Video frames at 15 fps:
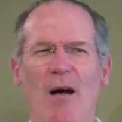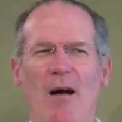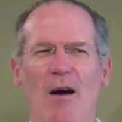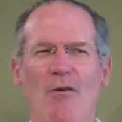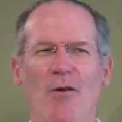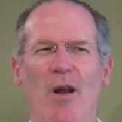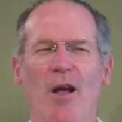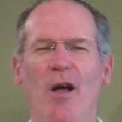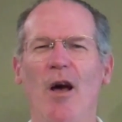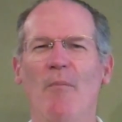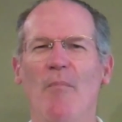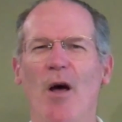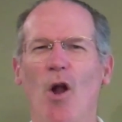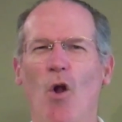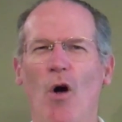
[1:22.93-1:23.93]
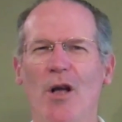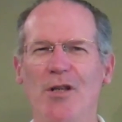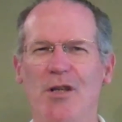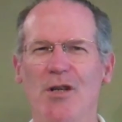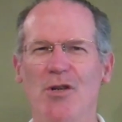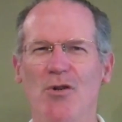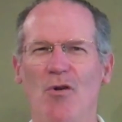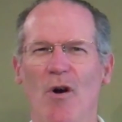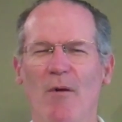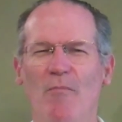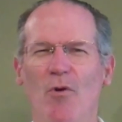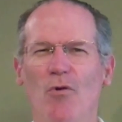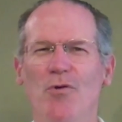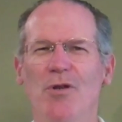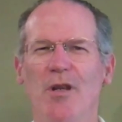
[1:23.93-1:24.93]
how can I cut my losses so
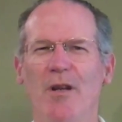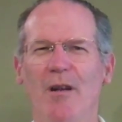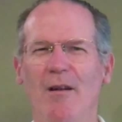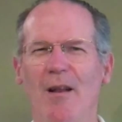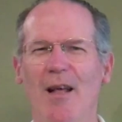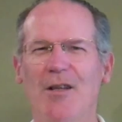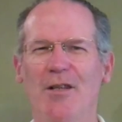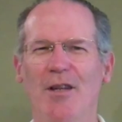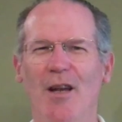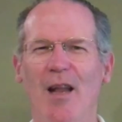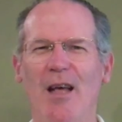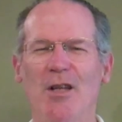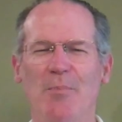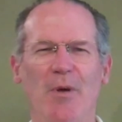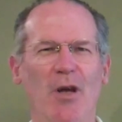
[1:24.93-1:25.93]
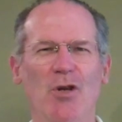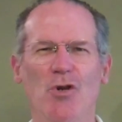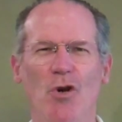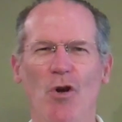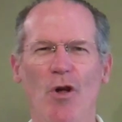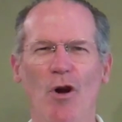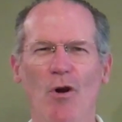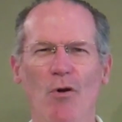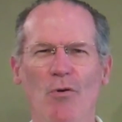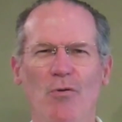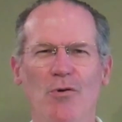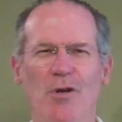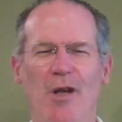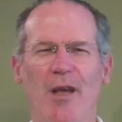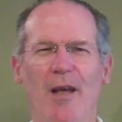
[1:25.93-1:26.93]
I'm losing less and less, because you're going to
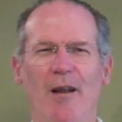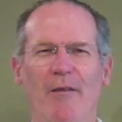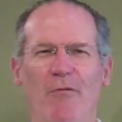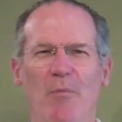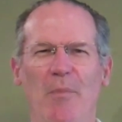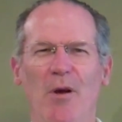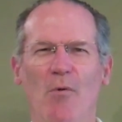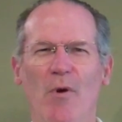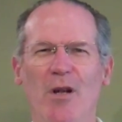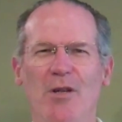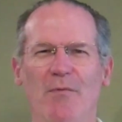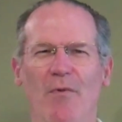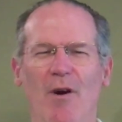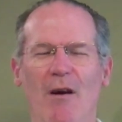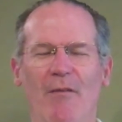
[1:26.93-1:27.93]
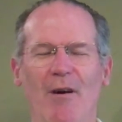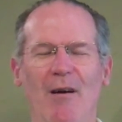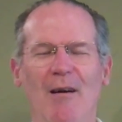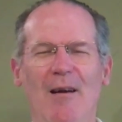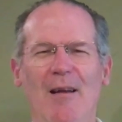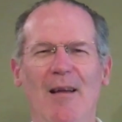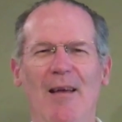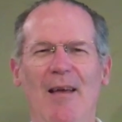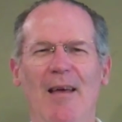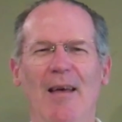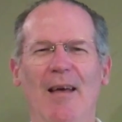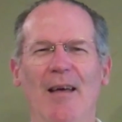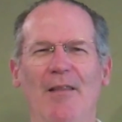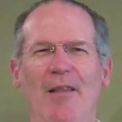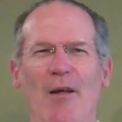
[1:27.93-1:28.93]
lose. You can't lift the big weights forever.
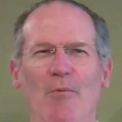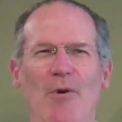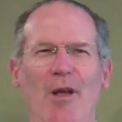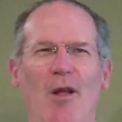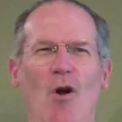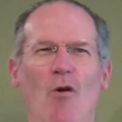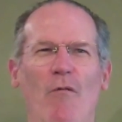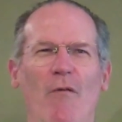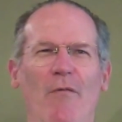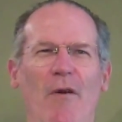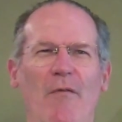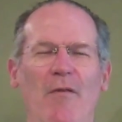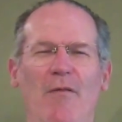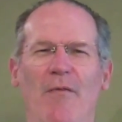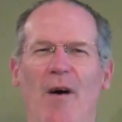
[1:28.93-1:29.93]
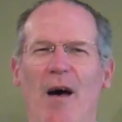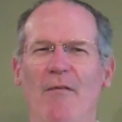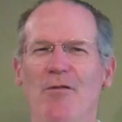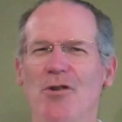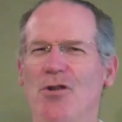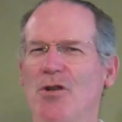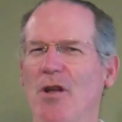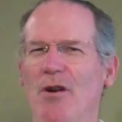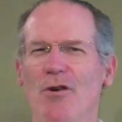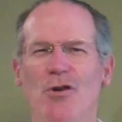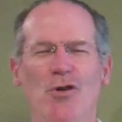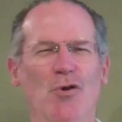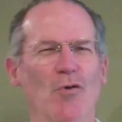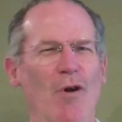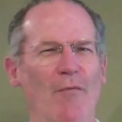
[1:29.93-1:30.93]
And then when you get over 55, you're
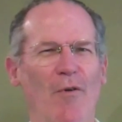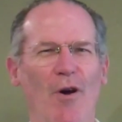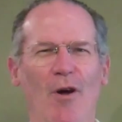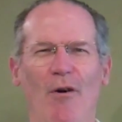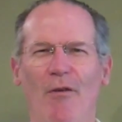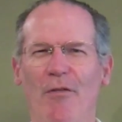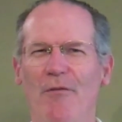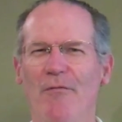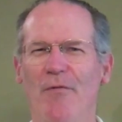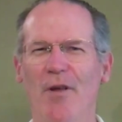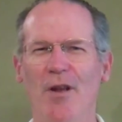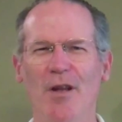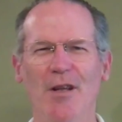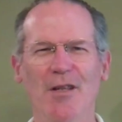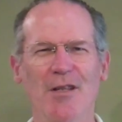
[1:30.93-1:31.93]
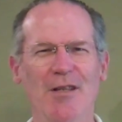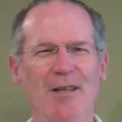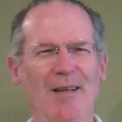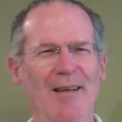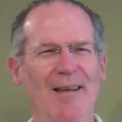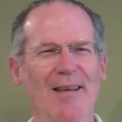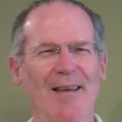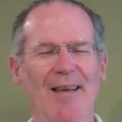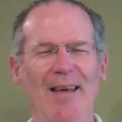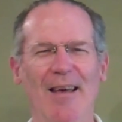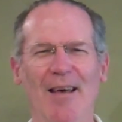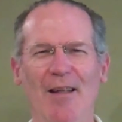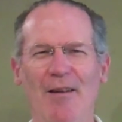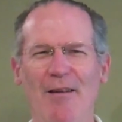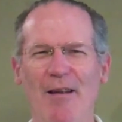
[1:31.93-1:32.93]
just doing it for health and fitness.
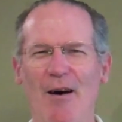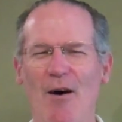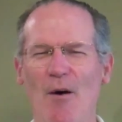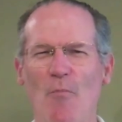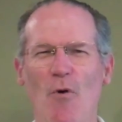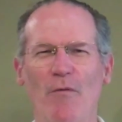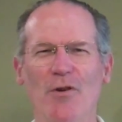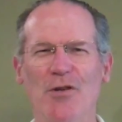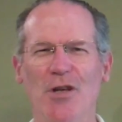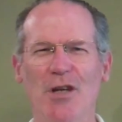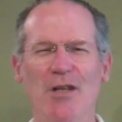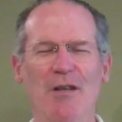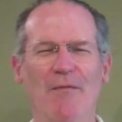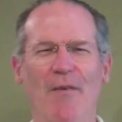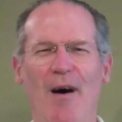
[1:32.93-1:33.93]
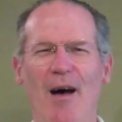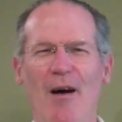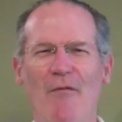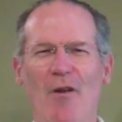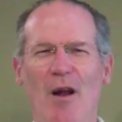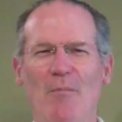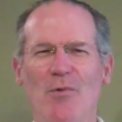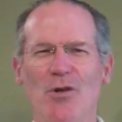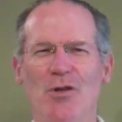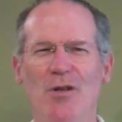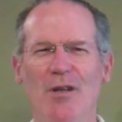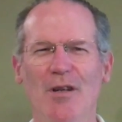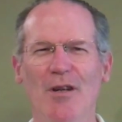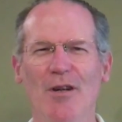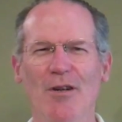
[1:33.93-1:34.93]
And now I'm over 65, and I'm
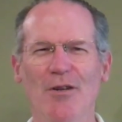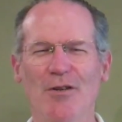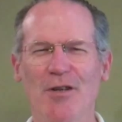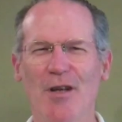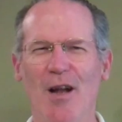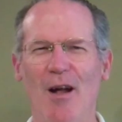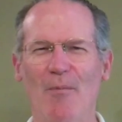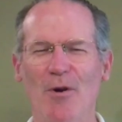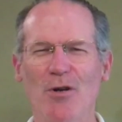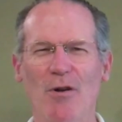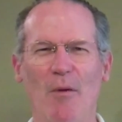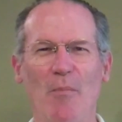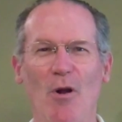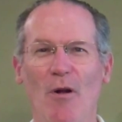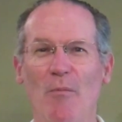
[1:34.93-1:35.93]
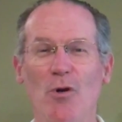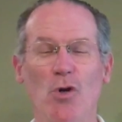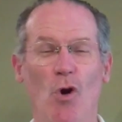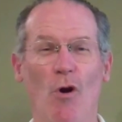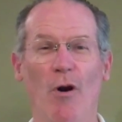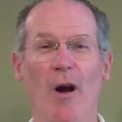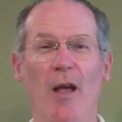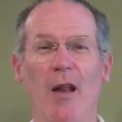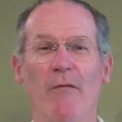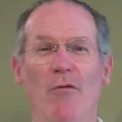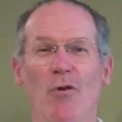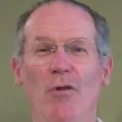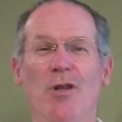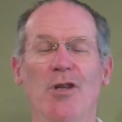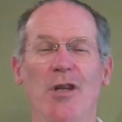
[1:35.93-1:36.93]
just seeing how much longer I can
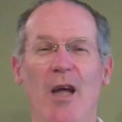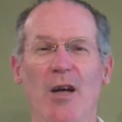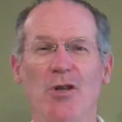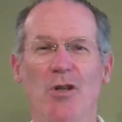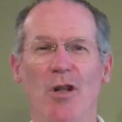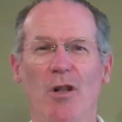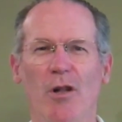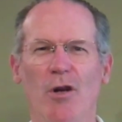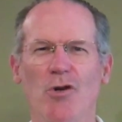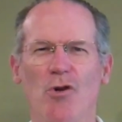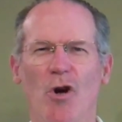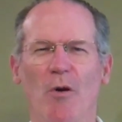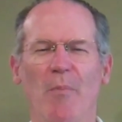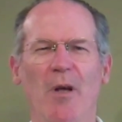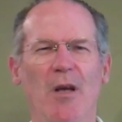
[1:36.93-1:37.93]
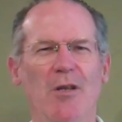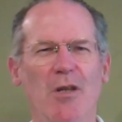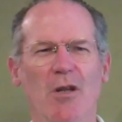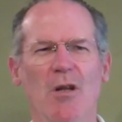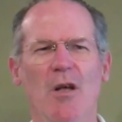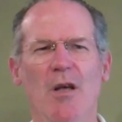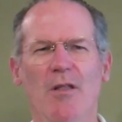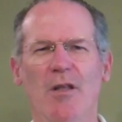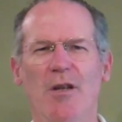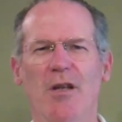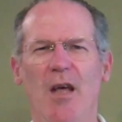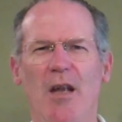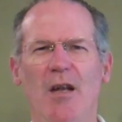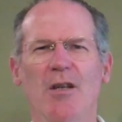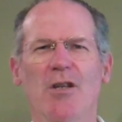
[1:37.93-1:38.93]
even do the snatch and the clean and jerk, because of the
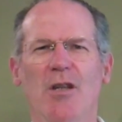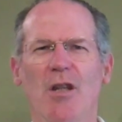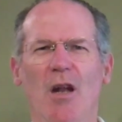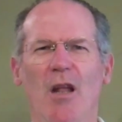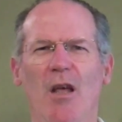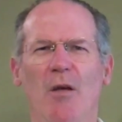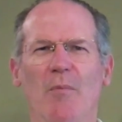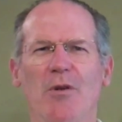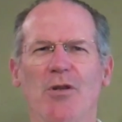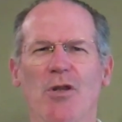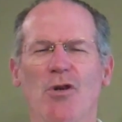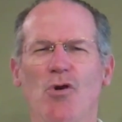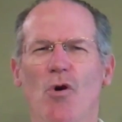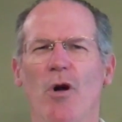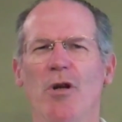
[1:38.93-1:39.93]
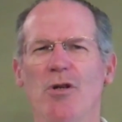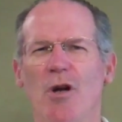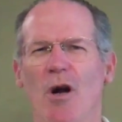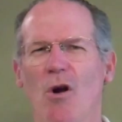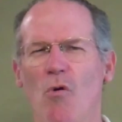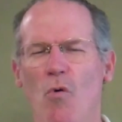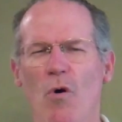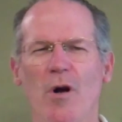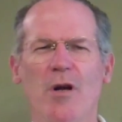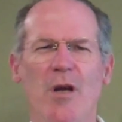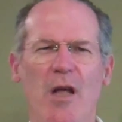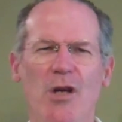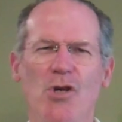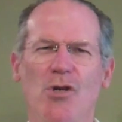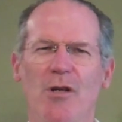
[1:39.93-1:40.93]
tendons and the ligaments and the joints and our
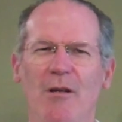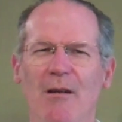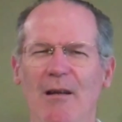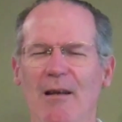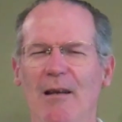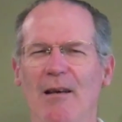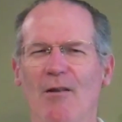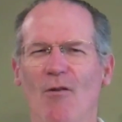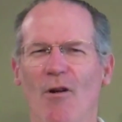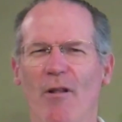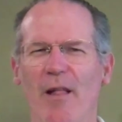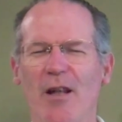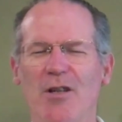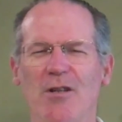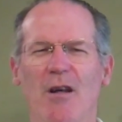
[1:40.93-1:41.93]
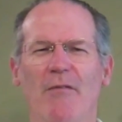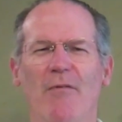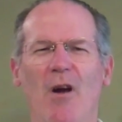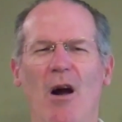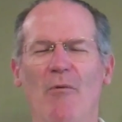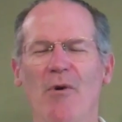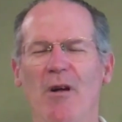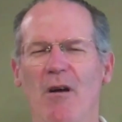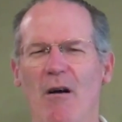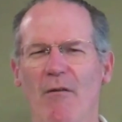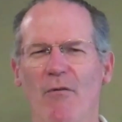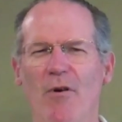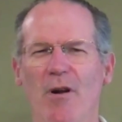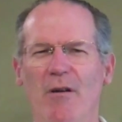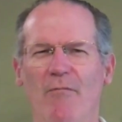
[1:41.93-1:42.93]
coordination and all that stuff, and our
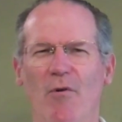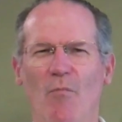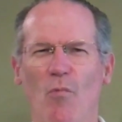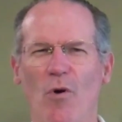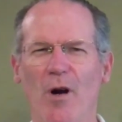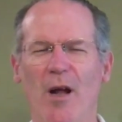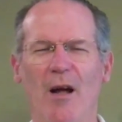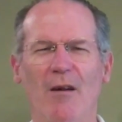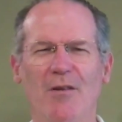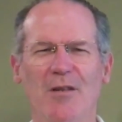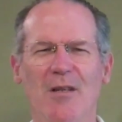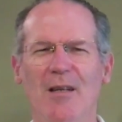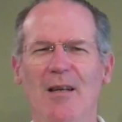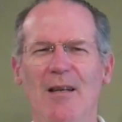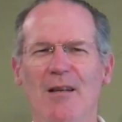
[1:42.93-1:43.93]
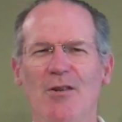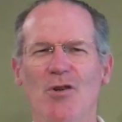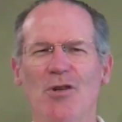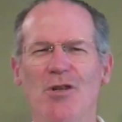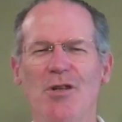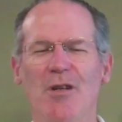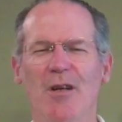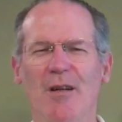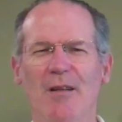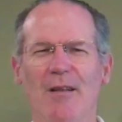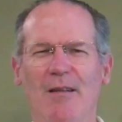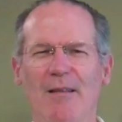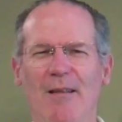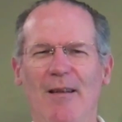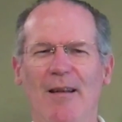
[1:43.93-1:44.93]
recovering from workouts. Just
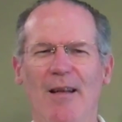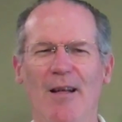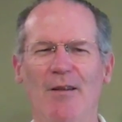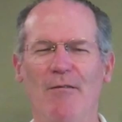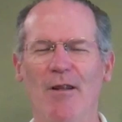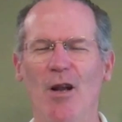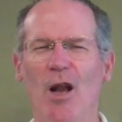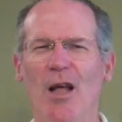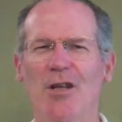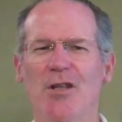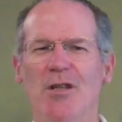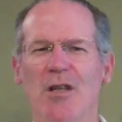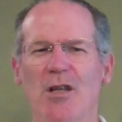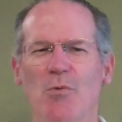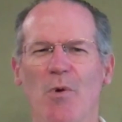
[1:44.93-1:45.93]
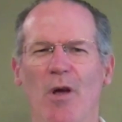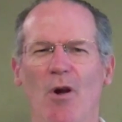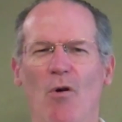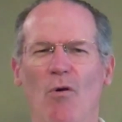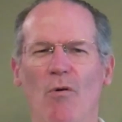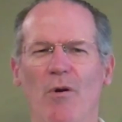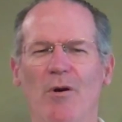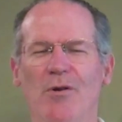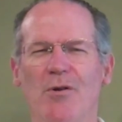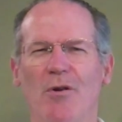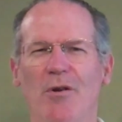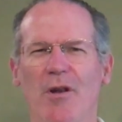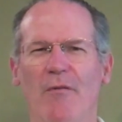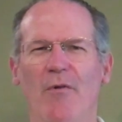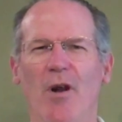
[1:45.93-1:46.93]
it lessens as we get older.
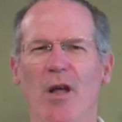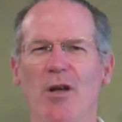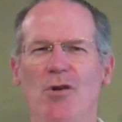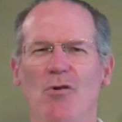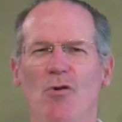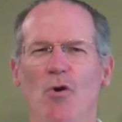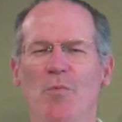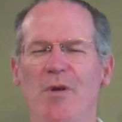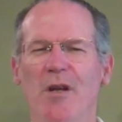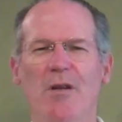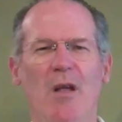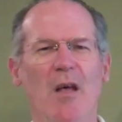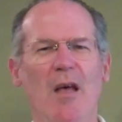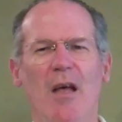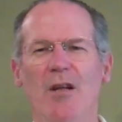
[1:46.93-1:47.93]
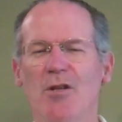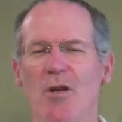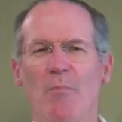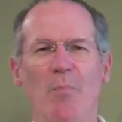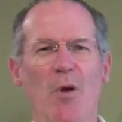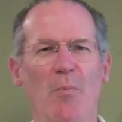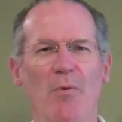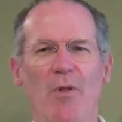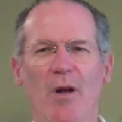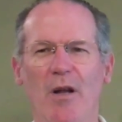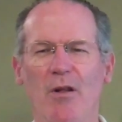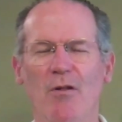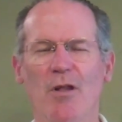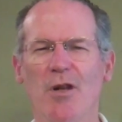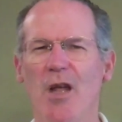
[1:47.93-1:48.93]
So at different age groups, and some people,
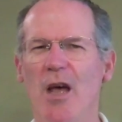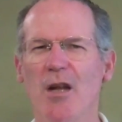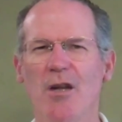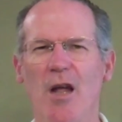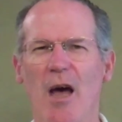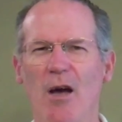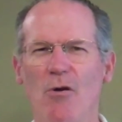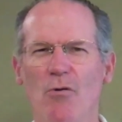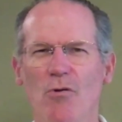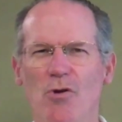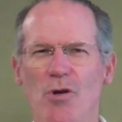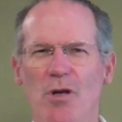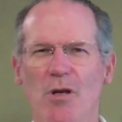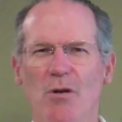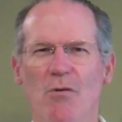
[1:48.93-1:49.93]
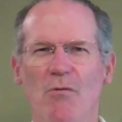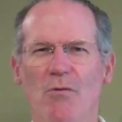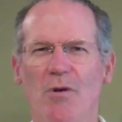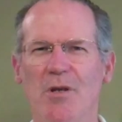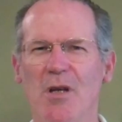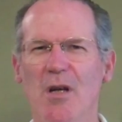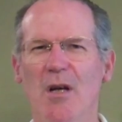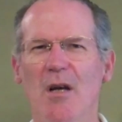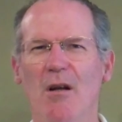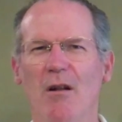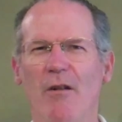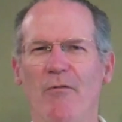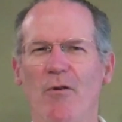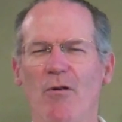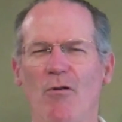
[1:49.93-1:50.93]
like the Dan Takaruchi, who was
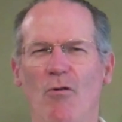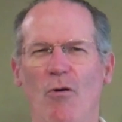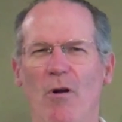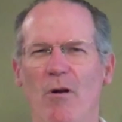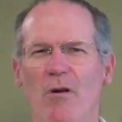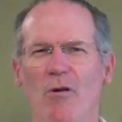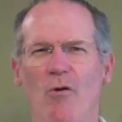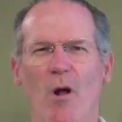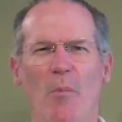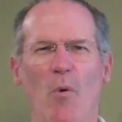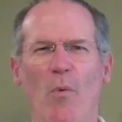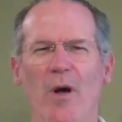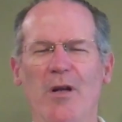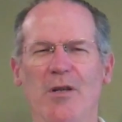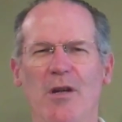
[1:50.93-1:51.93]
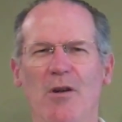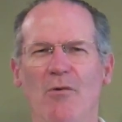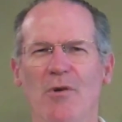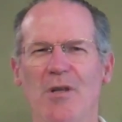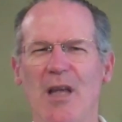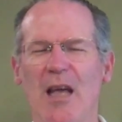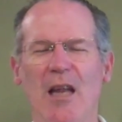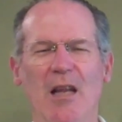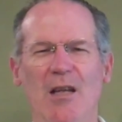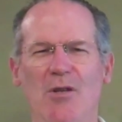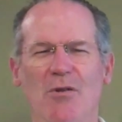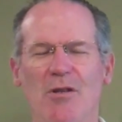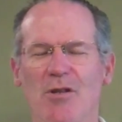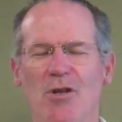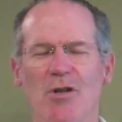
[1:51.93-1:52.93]
lifting incredible weights into his
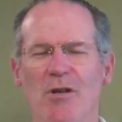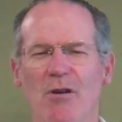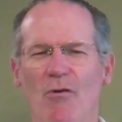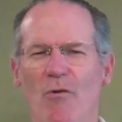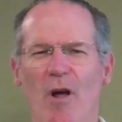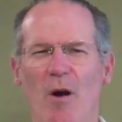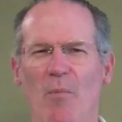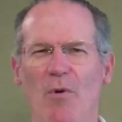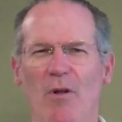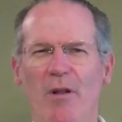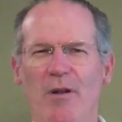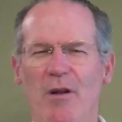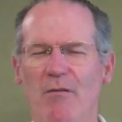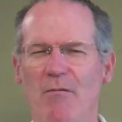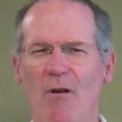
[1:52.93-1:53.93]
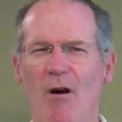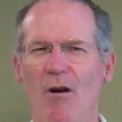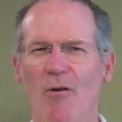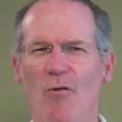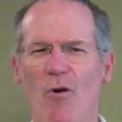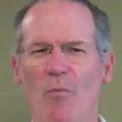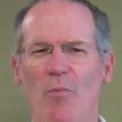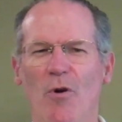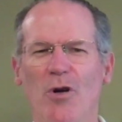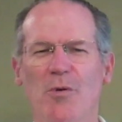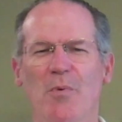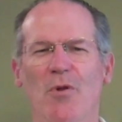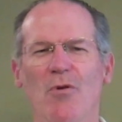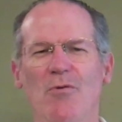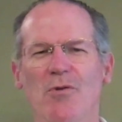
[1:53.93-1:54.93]
80s, is just incredible, and Carl Norberg's,
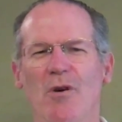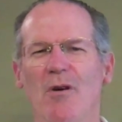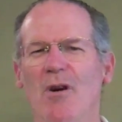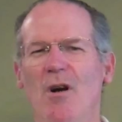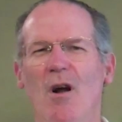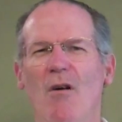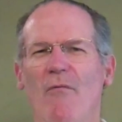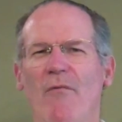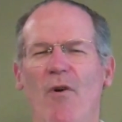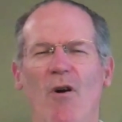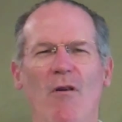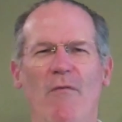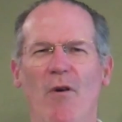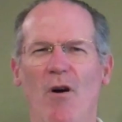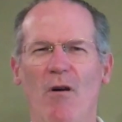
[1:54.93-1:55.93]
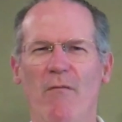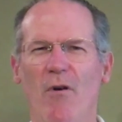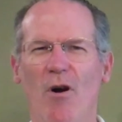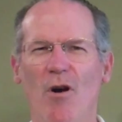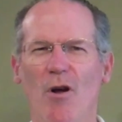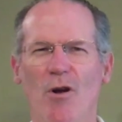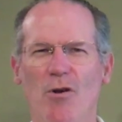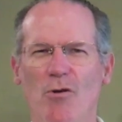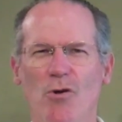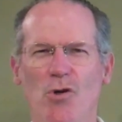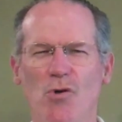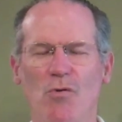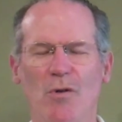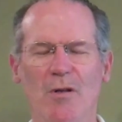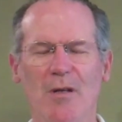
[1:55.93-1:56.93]
but those are very, very, very
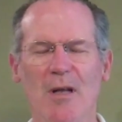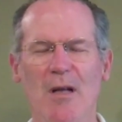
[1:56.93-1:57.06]
unusual.